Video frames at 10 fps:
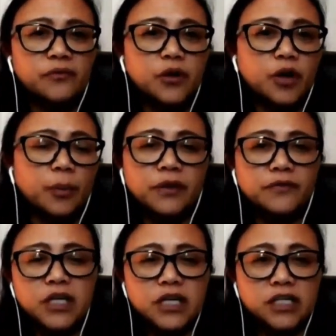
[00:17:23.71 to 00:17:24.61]
couple of
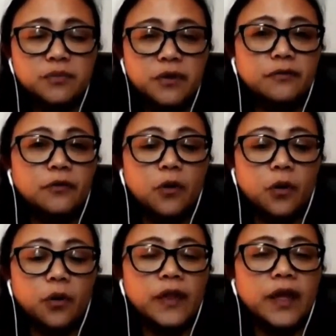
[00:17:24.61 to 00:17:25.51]
years
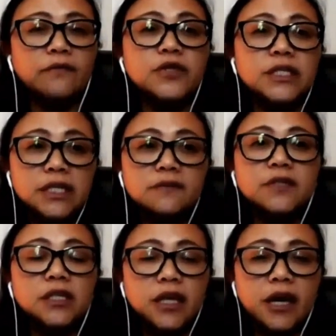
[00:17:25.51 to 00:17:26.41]
before they received
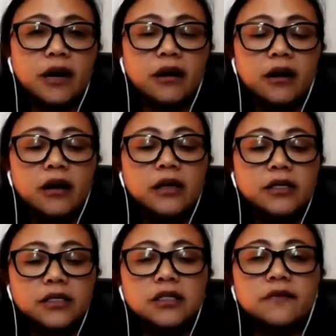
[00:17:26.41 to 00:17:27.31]
their
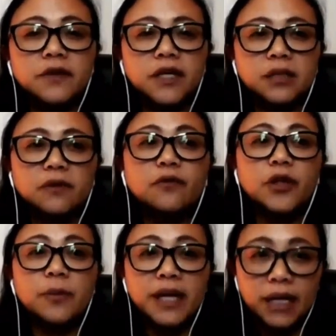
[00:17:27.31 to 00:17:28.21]
certificate, before
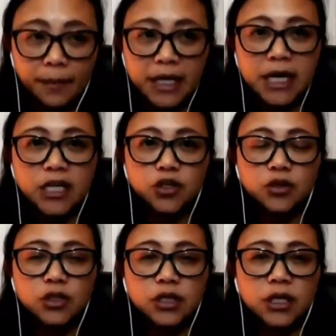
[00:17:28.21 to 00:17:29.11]
they made the
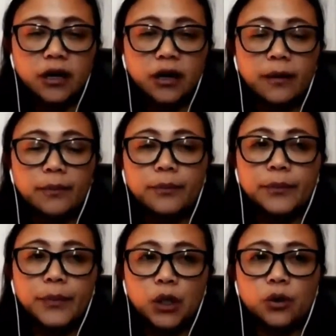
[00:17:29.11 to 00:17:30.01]
application, from
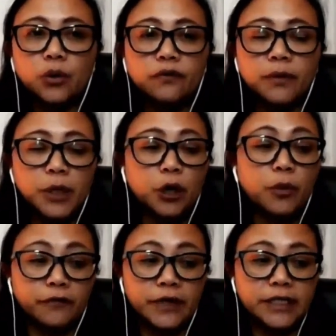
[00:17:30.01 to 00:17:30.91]
the Home
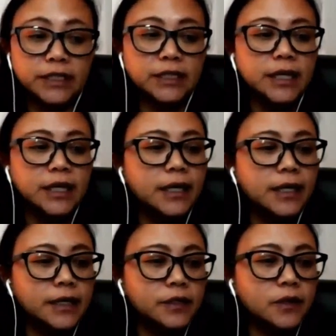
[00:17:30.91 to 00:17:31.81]
Office.
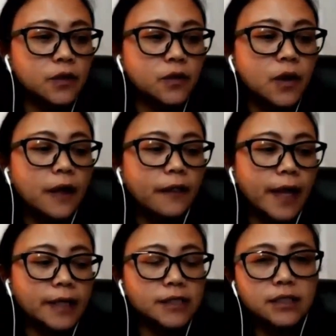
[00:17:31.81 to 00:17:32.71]
So
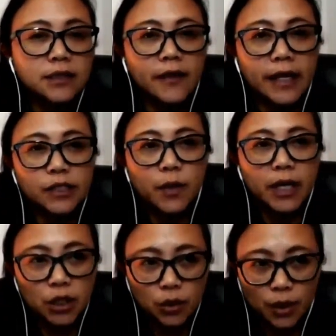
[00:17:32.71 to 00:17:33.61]
that's
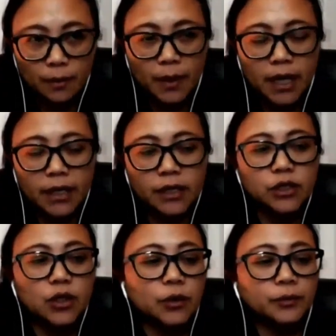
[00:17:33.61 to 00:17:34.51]
when you apply. And
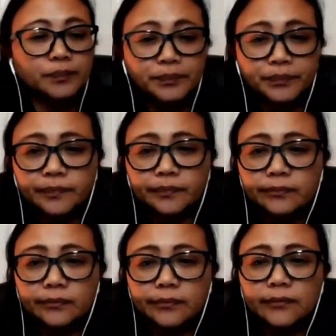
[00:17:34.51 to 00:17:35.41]
so
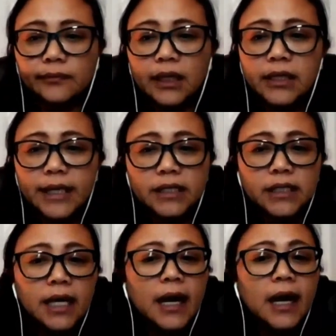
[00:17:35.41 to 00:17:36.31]
yes,
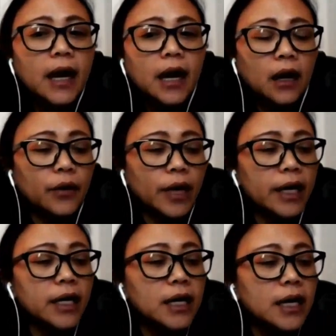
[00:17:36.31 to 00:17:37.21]

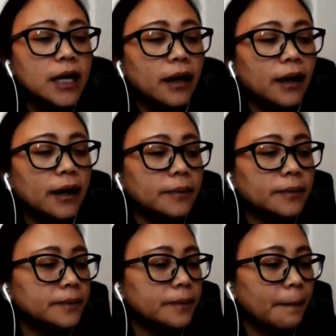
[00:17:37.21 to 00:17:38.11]
okay. Hi